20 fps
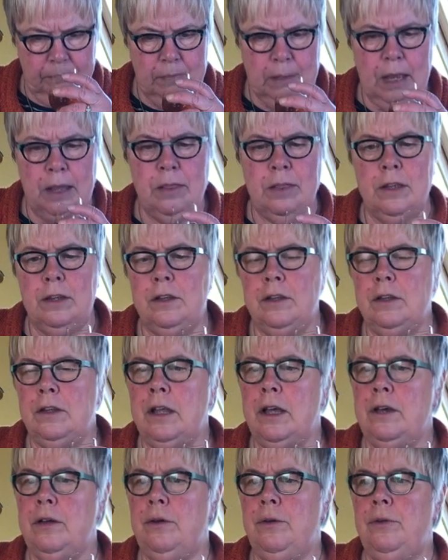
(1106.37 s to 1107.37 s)
And the
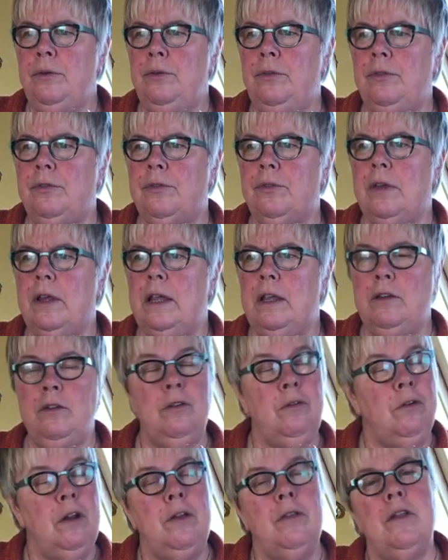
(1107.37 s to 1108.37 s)
nose,
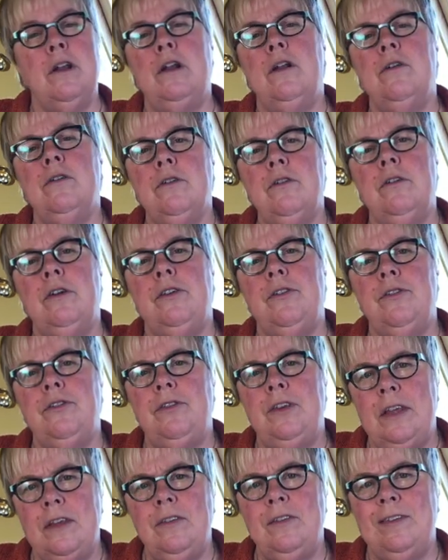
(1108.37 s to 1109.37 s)
the longer it
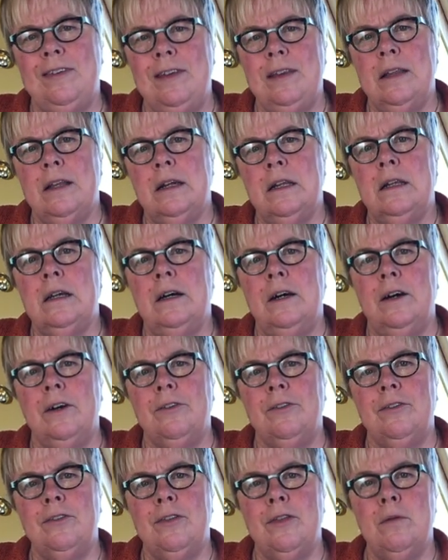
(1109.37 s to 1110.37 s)
sits in the glass,